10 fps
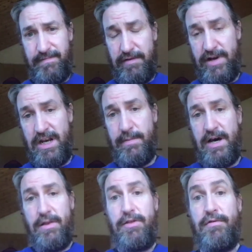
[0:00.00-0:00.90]
around
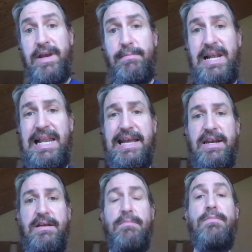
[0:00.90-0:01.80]
about 3
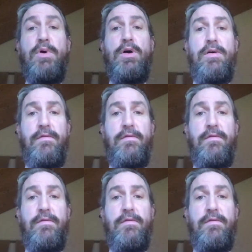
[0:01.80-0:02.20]
million more